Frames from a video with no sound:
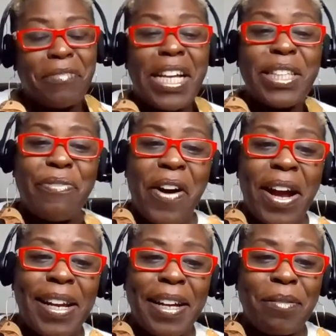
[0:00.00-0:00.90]
it's
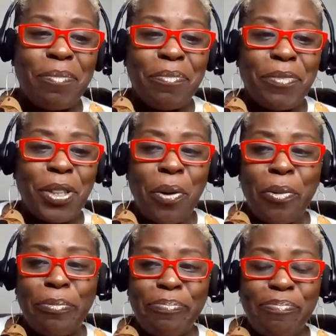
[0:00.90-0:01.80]
Friday.
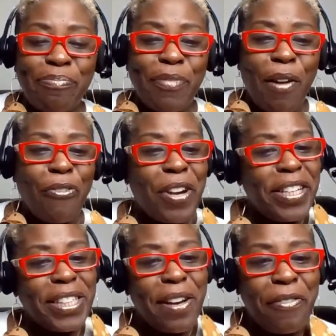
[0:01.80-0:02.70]
So free
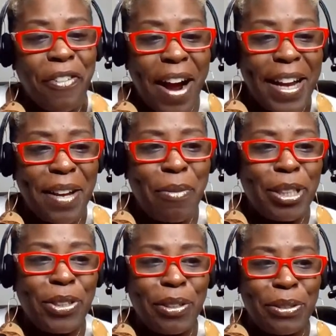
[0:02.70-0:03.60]
yourself Friday.
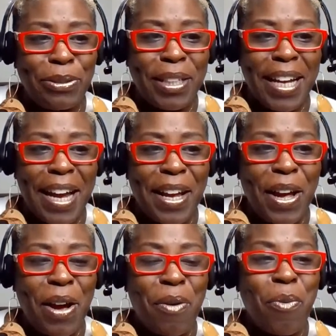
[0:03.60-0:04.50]
What you gonna do today?
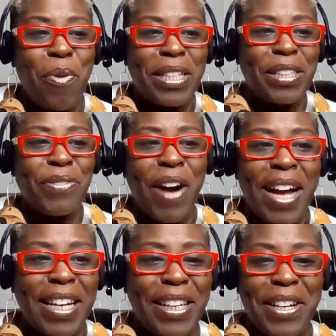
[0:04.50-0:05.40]
What does
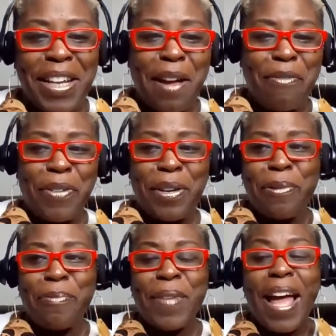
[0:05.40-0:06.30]
Friday look like for
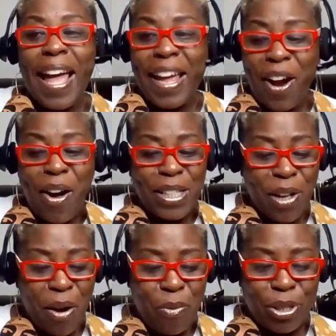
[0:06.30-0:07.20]
you? And
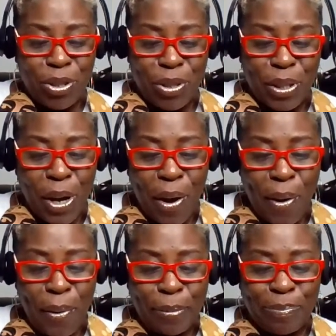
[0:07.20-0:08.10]
also I want you to
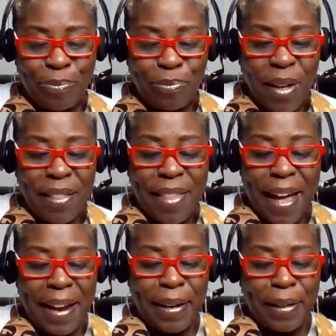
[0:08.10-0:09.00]
know
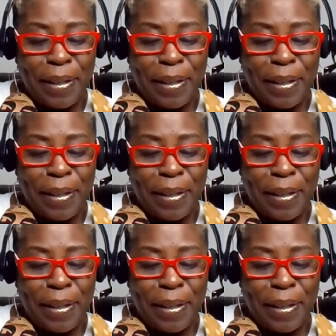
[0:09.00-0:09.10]
that